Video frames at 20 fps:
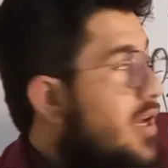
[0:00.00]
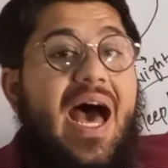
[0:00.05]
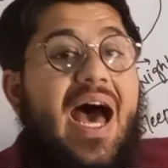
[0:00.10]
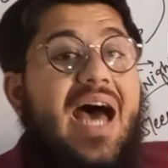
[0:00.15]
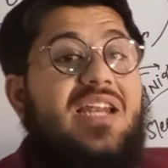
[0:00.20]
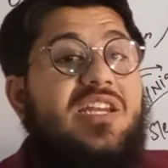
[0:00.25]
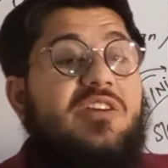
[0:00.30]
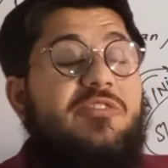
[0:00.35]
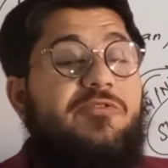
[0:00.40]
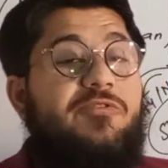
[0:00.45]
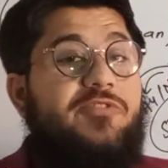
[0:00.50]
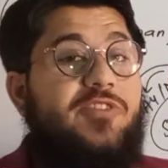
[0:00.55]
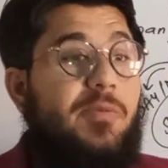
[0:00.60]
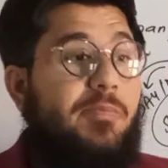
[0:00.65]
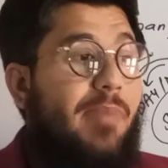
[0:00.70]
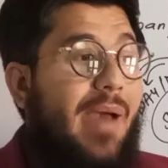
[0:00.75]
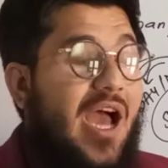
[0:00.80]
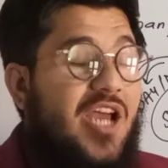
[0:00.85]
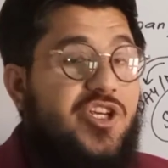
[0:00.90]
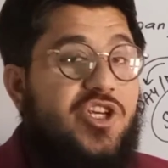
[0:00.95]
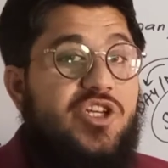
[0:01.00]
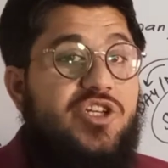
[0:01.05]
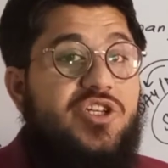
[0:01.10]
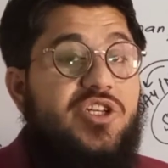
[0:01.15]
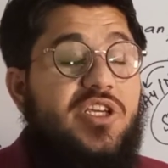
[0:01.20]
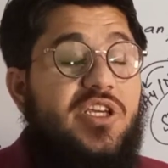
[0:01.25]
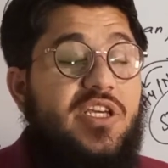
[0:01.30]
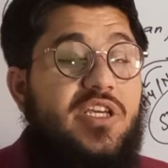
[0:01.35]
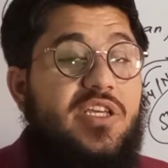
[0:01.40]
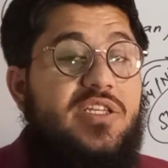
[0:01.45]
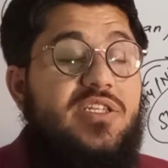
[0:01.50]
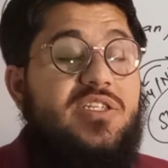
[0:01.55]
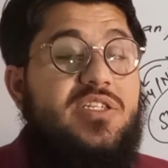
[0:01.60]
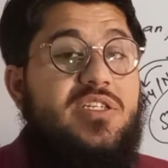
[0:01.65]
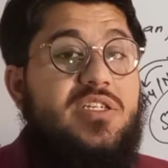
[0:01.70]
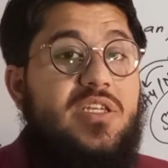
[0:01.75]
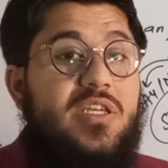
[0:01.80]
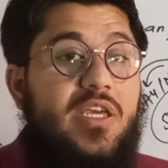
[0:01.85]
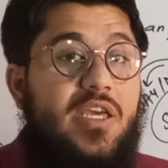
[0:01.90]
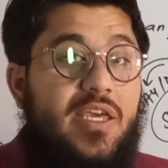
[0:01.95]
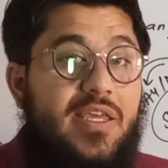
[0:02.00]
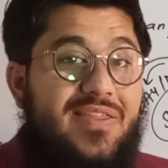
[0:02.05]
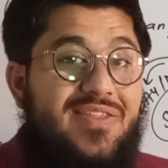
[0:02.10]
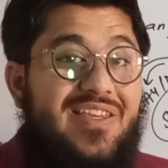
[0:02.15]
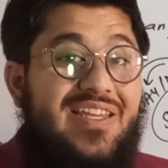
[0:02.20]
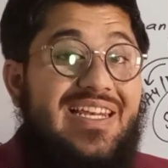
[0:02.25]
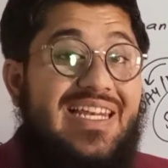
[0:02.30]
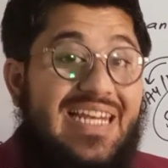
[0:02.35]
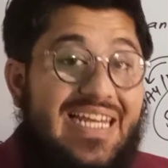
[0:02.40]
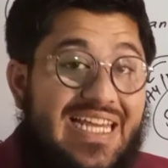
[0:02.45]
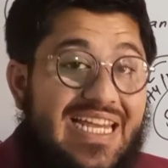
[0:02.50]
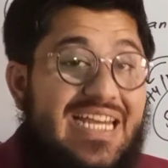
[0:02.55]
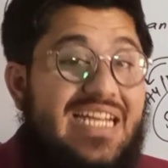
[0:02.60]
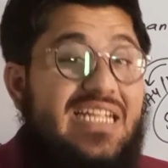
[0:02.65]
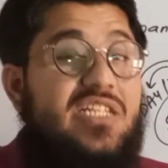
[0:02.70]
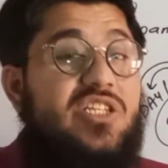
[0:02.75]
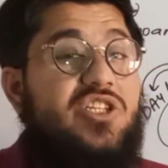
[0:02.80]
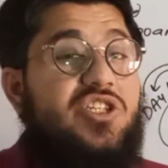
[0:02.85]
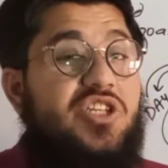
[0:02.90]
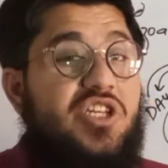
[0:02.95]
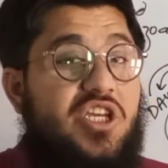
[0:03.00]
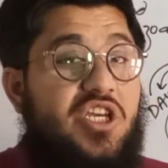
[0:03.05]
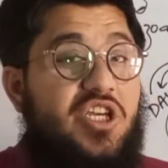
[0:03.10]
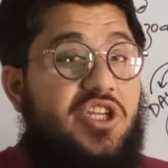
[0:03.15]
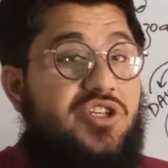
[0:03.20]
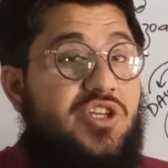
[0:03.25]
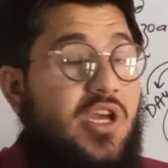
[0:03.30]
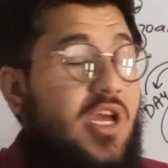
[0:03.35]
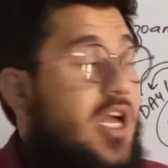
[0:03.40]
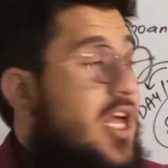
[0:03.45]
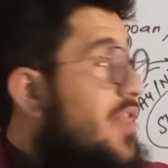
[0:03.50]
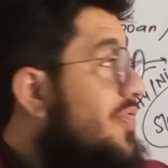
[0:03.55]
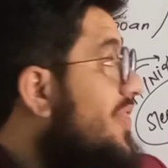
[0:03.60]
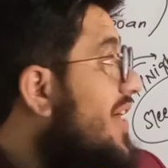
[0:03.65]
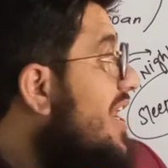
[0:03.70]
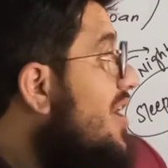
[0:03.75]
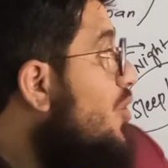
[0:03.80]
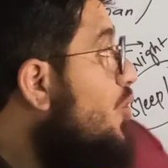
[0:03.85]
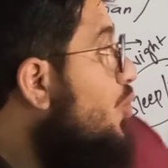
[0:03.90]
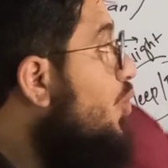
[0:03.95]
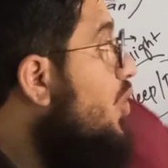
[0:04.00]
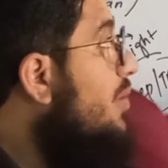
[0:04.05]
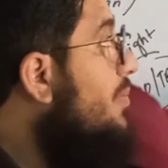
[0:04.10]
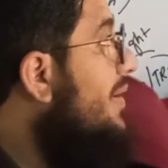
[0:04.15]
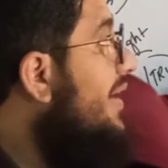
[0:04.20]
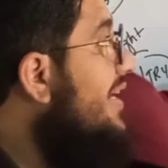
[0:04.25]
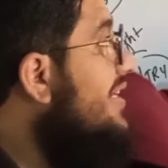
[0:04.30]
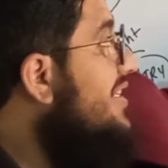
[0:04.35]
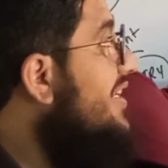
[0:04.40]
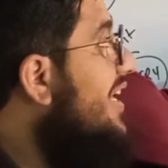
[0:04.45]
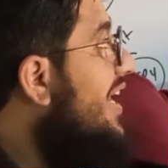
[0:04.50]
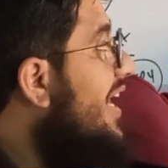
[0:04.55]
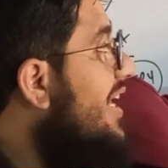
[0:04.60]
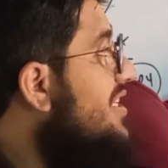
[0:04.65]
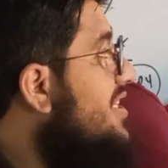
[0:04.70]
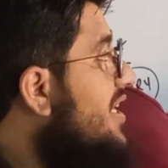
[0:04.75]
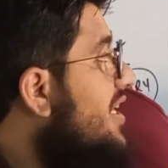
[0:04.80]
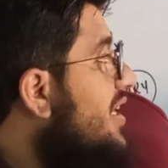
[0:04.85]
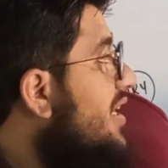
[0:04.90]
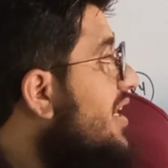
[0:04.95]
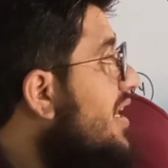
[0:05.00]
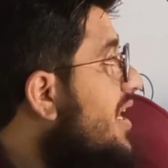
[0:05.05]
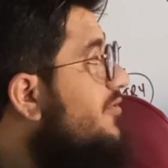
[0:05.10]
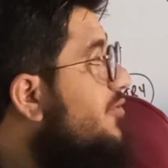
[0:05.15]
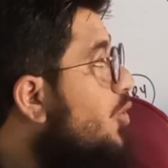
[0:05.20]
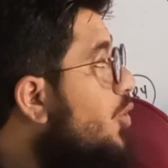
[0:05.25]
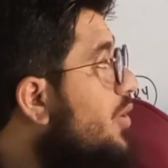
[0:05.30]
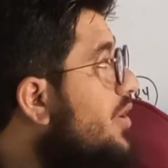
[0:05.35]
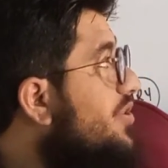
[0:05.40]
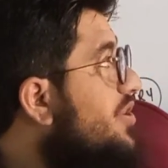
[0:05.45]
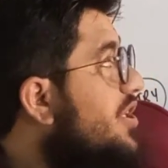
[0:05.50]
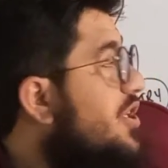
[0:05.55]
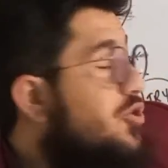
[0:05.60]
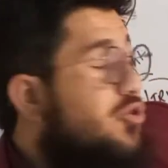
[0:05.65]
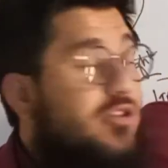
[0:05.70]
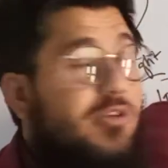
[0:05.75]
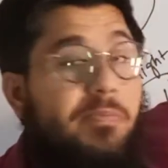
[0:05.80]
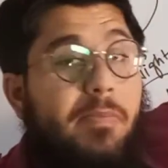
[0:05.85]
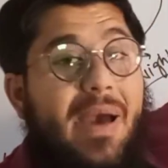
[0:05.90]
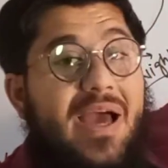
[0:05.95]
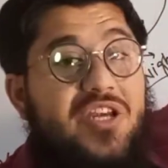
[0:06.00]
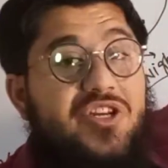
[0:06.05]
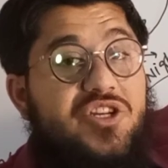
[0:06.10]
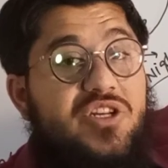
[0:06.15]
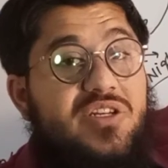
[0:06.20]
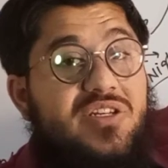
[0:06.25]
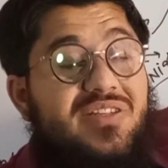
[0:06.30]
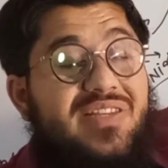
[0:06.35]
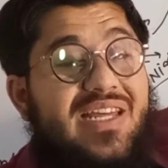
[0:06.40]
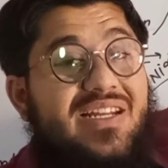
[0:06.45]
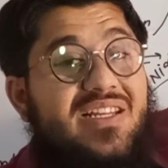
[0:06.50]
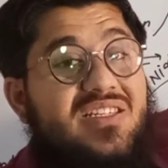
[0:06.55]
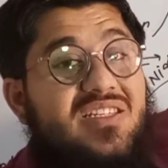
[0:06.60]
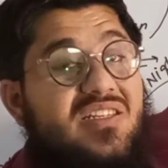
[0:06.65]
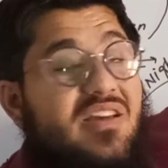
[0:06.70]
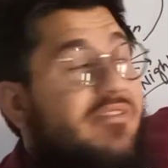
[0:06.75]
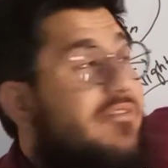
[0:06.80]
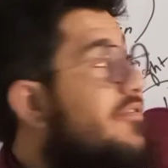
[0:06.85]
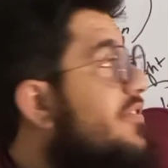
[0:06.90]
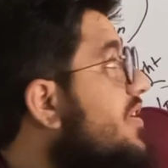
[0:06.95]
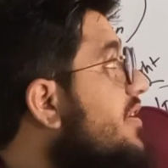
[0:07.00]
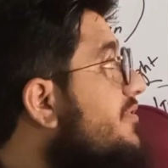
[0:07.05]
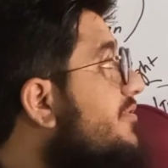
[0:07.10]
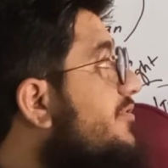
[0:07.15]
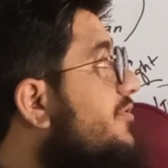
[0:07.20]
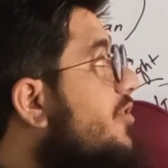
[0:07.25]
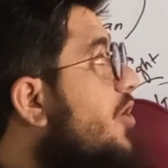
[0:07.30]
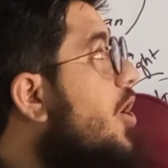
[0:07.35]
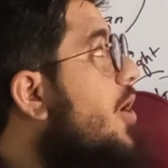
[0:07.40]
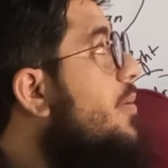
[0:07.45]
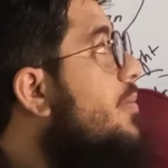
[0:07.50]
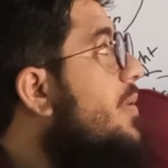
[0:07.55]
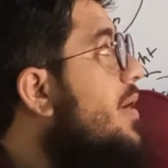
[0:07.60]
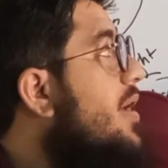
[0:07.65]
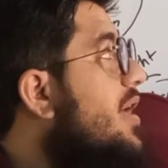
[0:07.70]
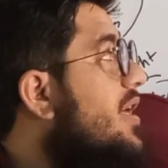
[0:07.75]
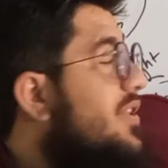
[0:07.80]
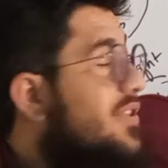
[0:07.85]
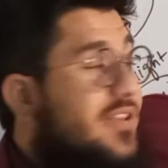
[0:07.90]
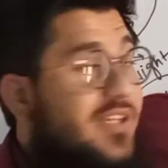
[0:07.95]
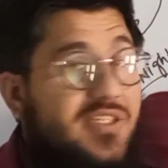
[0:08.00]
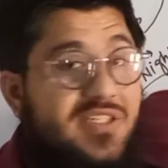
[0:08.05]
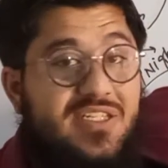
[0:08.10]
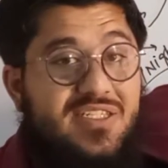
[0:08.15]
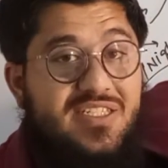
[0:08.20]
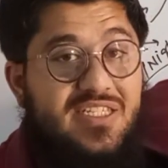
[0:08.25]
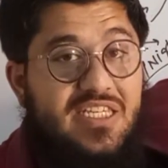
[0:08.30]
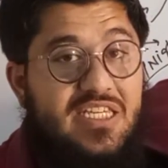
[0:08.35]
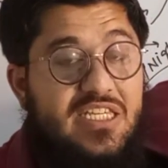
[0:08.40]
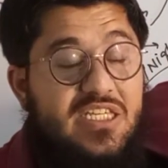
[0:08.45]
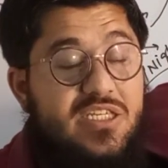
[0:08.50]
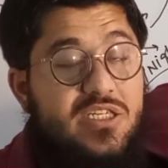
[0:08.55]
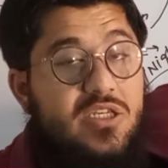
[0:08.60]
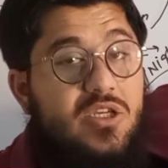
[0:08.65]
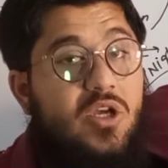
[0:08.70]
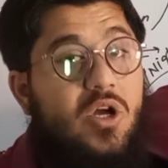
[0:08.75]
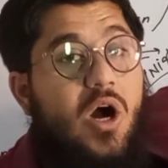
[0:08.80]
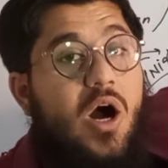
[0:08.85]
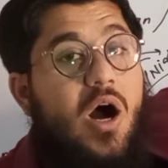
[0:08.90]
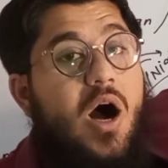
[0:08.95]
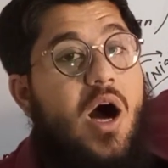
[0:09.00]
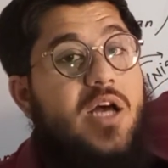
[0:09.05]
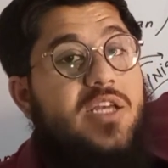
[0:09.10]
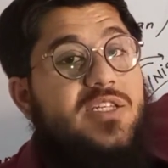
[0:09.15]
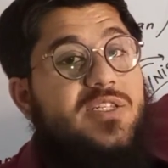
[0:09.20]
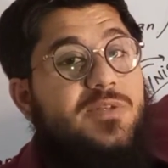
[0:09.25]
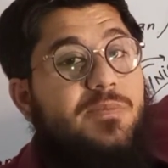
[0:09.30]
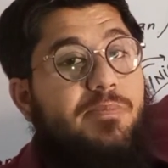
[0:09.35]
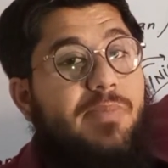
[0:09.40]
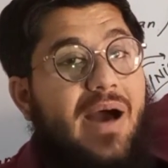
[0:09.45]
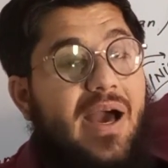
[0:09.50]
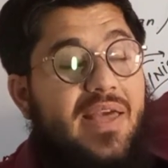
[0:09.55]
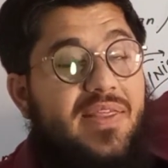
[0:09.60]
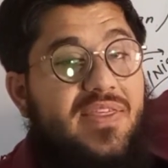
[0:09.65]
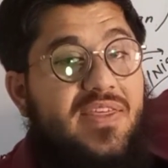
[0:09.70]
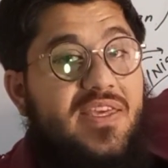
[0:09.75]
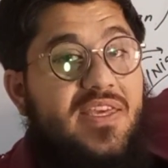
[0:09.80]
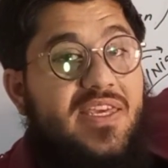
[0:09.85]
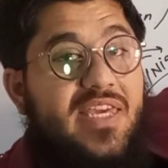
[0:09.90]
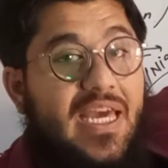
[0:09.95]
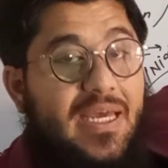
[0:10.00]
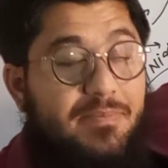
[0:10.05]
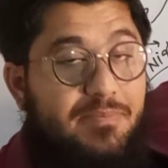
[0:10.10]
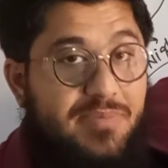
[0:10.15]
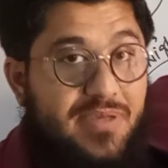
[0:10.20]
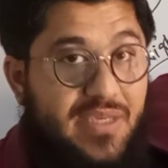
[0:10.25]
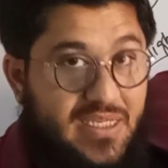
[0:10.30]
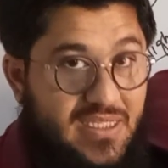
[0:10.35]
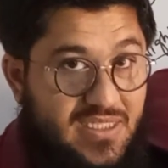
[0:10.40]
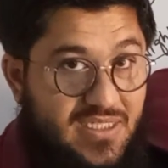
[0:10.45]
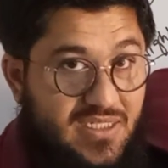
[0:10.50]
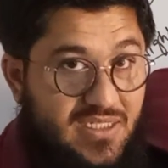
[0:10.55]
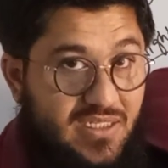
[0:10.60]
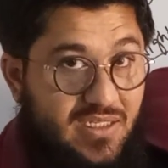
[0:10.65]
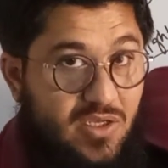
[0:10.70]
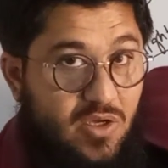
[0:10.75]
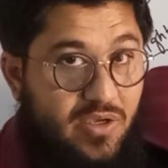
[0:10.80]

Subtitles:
And if the patient is in the late stage, then we'll be indicating eflornithine to the patient that is suffering from the disease caused by the Gambianzi.